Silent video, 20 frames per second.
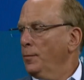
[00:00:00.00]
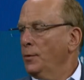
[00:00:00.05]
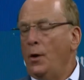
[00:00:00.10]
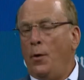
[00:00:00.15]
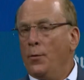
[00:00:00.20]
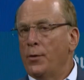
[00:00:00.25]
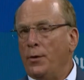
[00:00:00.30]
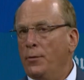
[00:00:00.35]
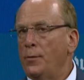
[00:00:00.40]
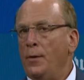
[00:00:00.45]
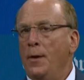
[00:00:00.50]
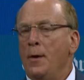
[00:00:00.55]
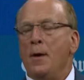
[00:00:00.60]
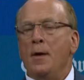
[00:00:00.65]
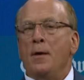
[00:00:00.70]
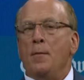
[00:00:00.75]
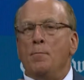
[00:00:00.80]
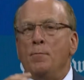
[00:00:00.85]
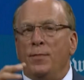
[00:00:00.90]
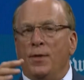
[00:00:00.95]
No,
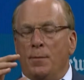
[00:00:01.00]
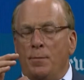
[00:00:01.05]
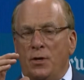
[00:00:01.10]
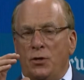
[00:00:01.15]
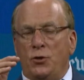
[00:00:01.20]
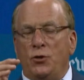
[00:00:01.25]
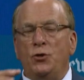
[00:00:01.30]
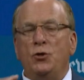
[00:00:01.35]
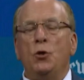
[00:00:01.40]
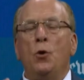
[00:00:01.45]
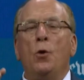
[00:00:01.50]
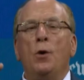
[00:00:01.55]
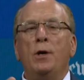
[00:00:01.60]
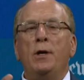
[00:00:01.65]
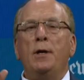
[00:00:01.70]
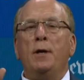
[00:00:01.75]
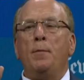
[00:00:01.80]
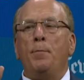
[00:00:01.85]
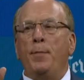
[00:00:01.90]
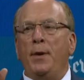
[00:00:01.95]
the
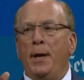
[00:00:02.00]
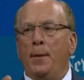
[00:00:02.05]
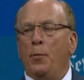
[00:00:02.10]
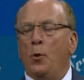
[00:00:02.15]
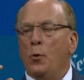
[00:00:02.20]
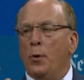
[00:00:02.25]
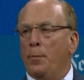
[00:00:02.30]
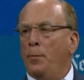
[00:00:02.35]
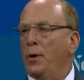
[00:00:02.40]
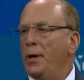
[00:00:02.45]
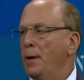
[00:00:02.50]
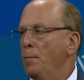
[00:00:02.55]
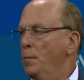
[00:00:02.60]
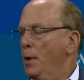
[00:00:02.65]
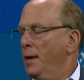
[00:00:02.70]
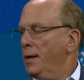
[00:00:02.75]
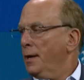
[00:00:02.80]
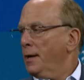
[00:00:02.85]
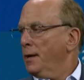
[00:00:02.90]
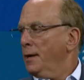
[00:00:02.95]
majority of people who are putting
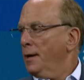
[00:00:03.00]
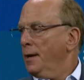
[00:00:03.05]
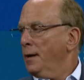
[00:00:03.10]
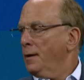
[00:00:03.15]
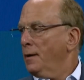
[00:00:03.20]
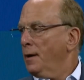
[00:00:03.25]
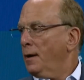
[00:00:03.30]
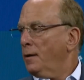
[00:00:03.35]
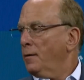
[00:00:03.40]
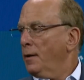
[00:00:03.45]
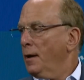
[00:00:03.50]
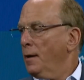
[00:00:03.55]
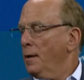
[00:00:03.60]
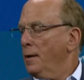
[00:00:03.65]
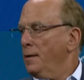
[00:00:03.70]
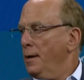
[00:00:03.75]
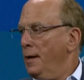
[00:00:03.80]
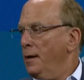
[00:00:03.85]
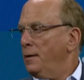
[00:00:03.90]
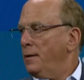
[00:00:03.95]
money in an index, in
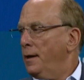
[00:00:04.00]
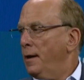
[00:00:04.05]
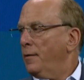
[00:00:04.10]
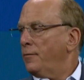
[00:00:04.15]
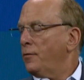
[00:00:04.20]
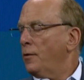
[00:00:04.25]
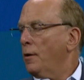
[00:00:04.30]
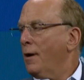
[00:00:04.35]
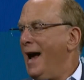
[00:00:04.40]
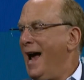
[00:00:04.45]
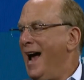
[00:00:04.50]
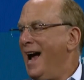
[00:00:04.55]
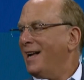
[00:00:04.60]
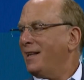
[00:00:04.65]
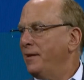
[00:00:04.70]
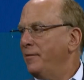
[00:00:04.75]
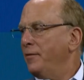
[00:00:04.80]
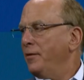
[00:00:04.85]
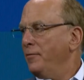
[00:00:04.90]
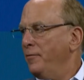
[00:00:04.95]
an ETFs are
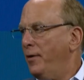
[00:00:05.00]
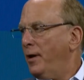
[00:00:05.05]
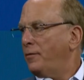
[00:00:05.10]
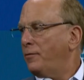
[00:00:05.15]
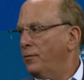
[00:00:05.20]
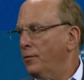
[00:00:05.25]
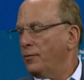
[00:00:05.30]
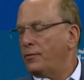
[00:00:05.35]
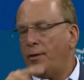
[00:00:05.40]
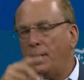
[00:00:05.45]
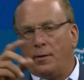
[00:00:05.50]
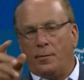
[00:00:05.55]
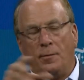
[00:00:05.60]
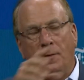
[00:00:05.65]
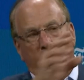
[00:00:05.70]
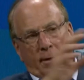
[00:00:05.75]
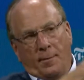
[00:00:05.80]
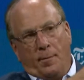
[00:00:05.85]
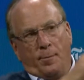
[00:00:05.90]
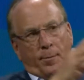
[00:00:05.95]
active investors that are
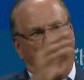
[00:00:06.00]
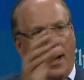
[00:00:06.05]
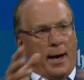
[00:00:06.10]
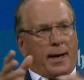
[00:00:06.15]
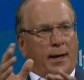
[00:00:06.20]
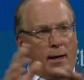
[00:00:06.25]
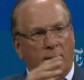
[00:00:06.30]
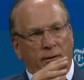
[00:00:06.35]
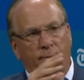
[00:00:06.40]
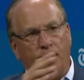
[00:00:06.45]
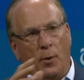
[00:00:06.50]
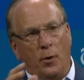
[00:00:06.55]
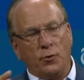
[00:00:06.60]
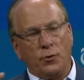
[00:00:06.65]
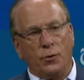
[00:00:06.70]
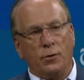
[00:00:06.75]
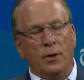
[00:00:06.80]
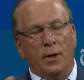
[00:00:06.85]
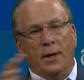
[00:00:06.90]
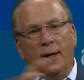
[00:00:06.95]
buying
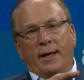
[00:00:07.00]
exposure.